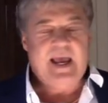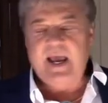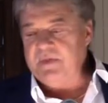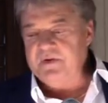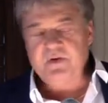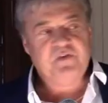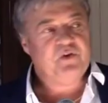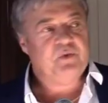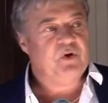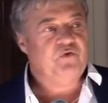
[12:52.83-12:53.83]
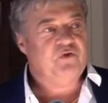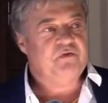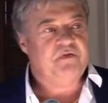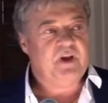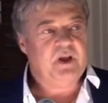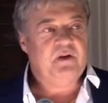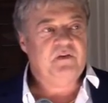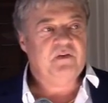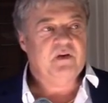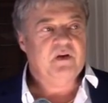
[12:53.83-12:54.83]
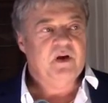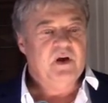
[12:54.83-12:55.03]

and the distribution fees,